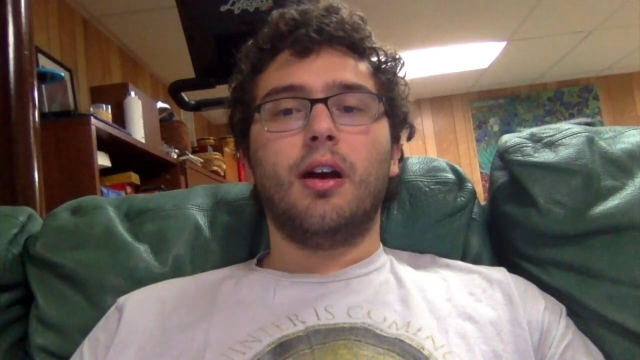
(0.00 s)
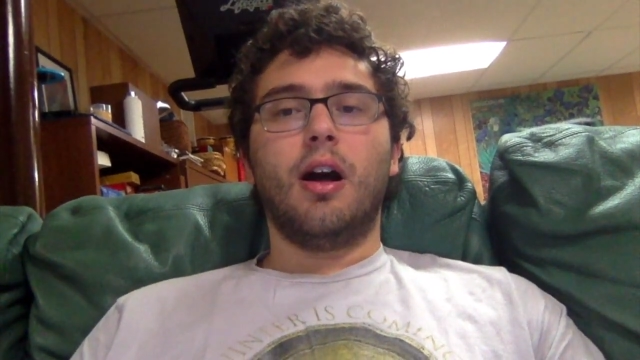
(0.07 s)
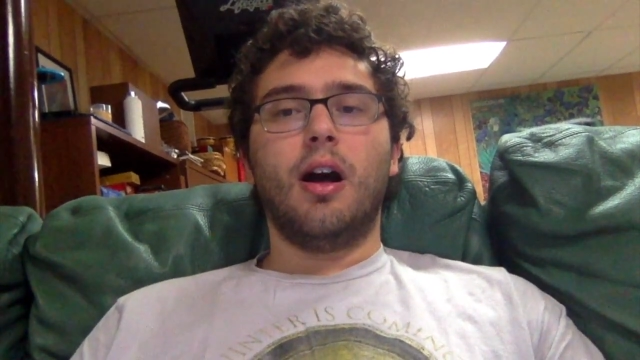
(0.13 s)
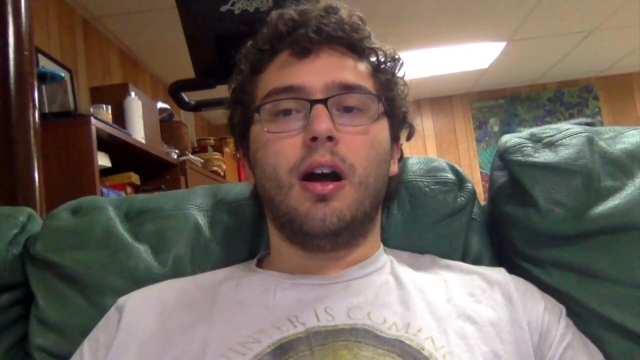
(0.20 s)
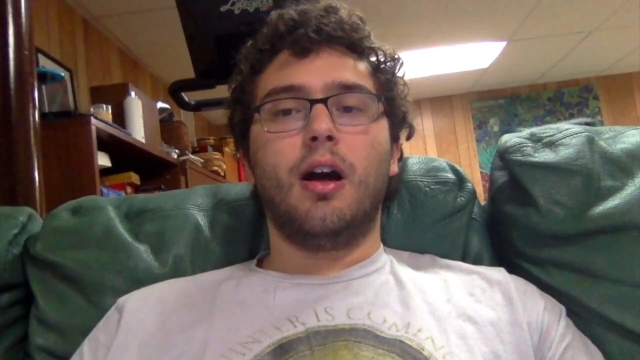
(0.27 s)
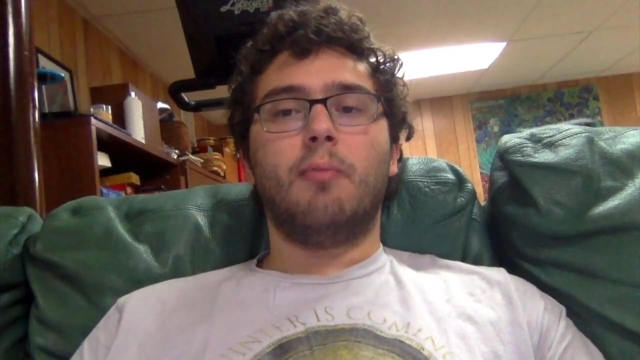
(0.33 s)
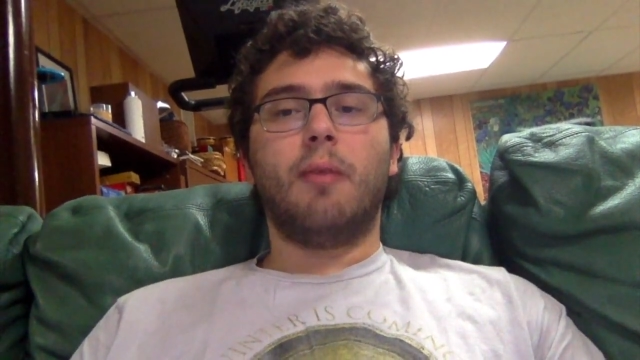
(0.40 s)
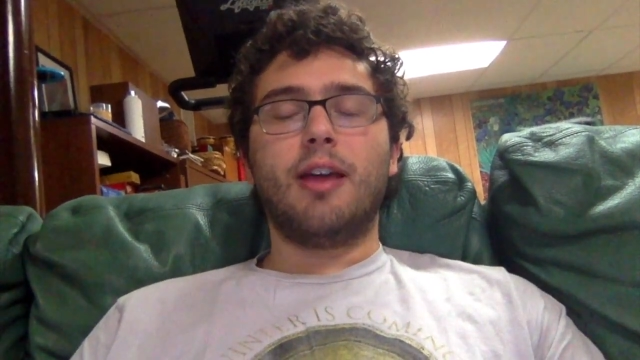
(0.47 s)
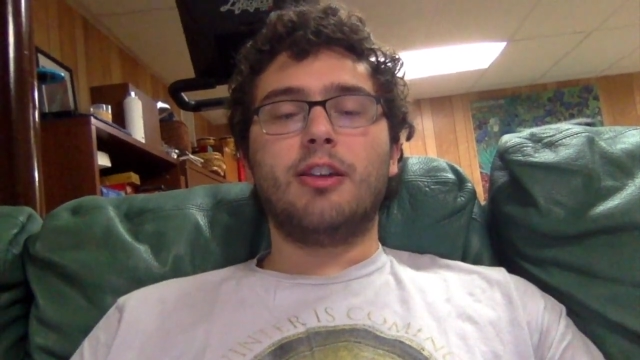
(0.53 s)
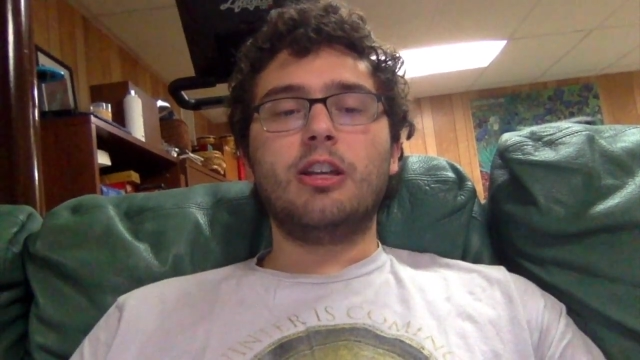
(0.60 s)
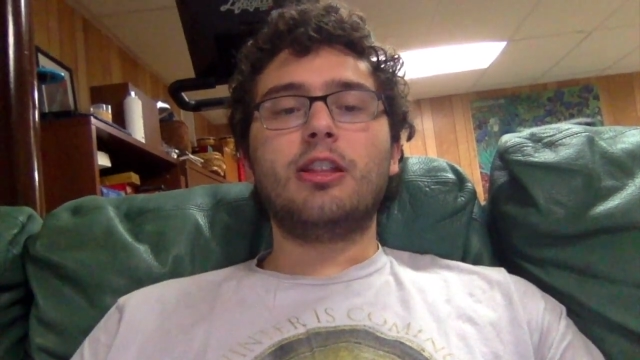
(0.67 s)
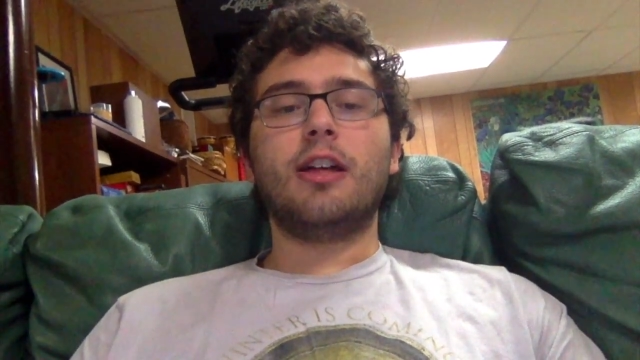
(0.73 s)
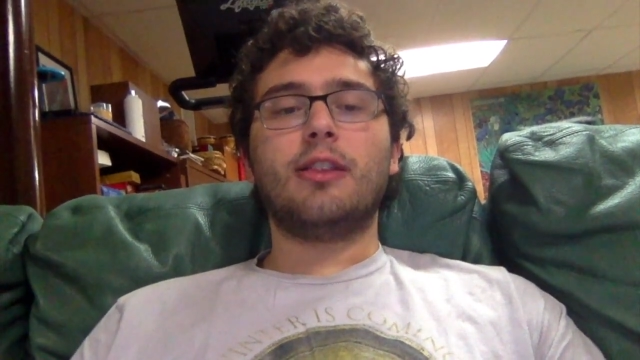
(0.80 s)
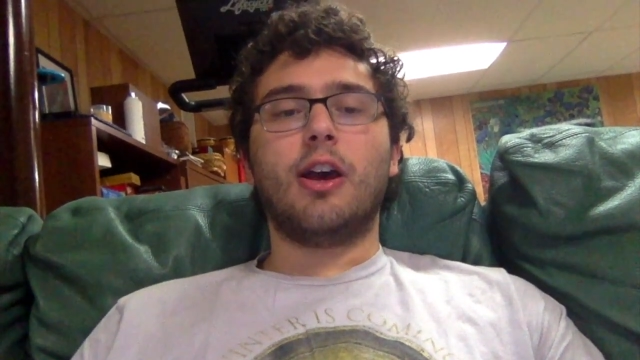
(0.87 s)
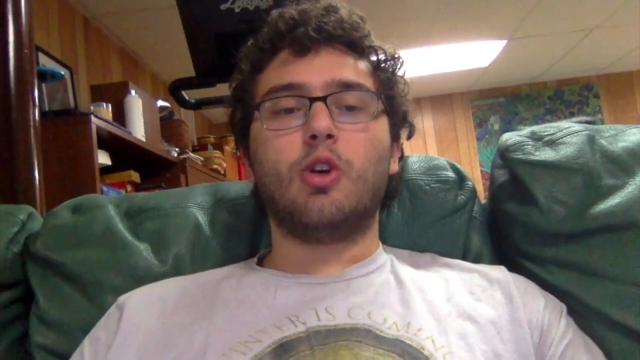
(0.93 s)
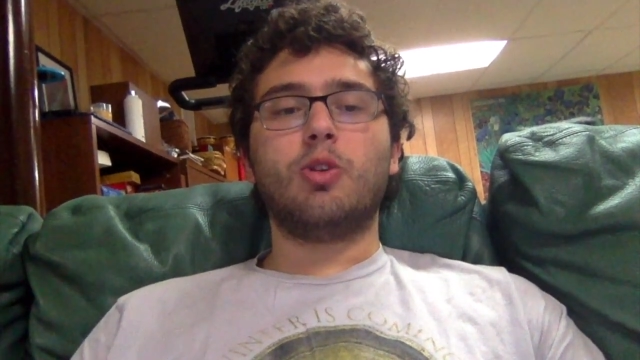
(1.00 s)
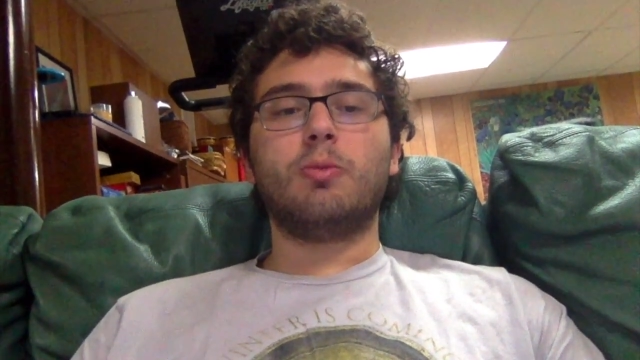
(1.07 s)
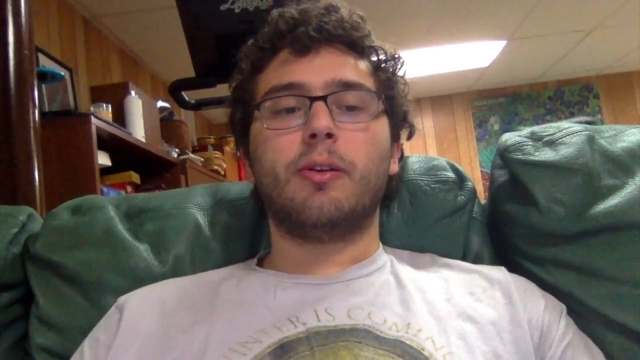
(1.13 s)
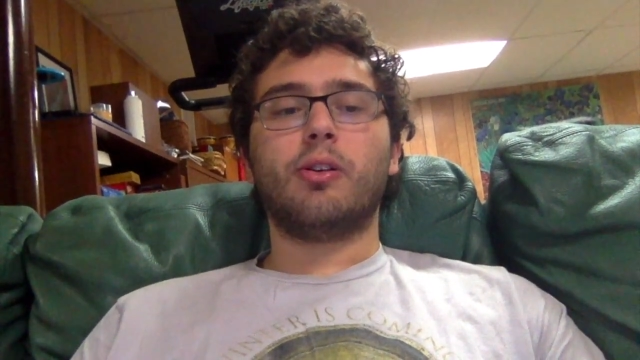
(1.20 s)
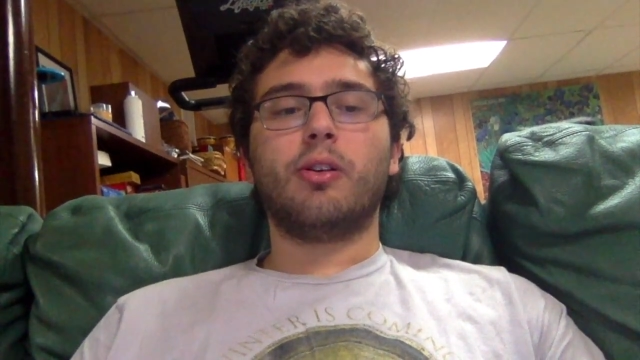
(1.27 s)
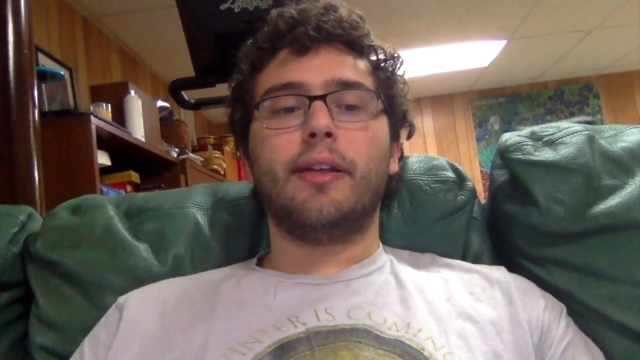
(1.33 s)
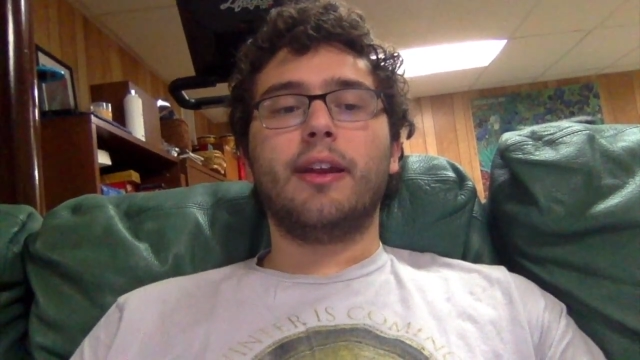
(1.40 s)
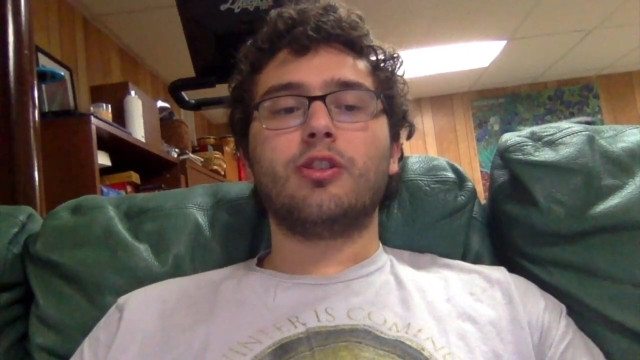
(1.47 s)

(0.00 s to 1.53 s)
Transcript: I think that that would be really